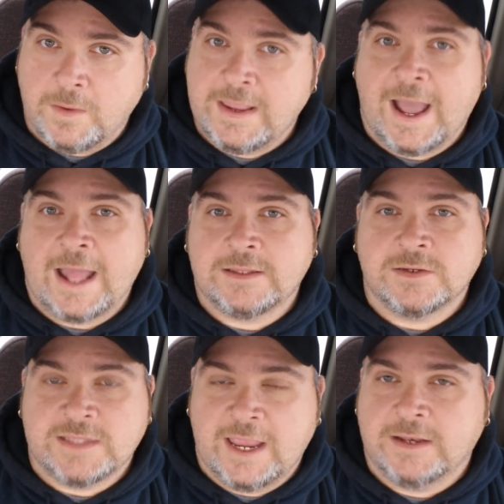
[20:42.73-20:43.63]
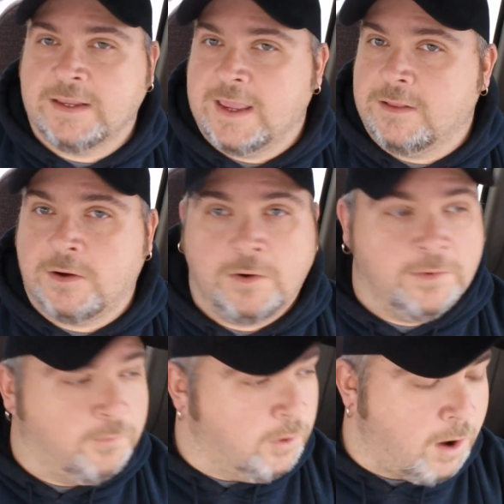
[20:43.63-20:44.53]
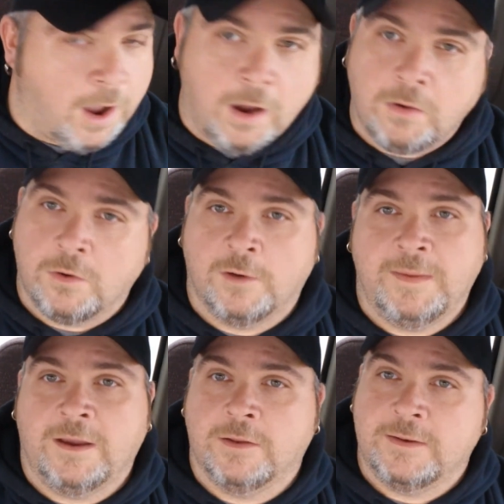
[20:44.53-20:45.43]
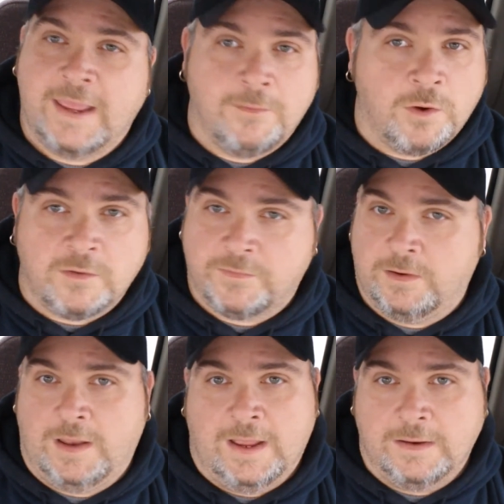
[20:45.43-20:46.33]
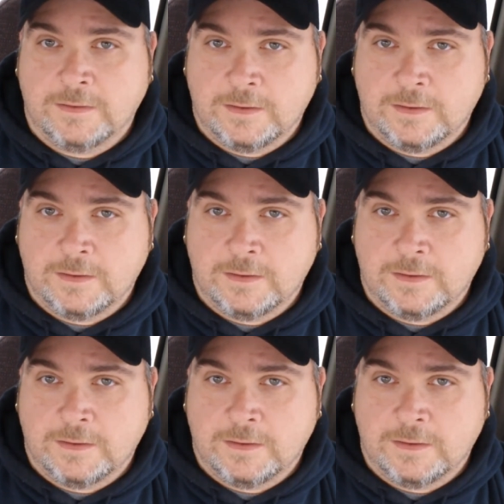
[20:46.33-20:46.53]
We got to stand together or we're all going to be on the damn welfare line.